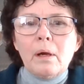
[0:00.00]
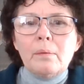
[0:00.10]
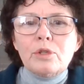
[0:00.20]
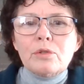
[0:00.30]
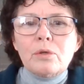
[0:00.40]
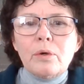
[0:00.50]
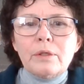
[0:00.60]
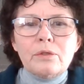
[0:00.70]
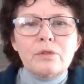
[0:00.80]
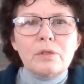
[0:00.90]
I'm just
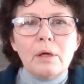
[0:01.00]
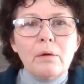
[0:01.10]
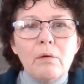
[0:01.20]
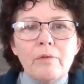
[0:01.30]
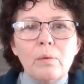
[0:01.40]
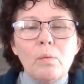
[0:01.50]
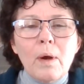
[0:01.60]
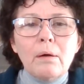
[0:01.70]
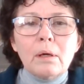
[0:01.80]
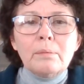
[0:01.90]
going to start over.
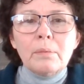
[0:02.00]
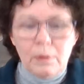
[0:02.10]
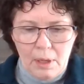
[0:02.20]
Welcome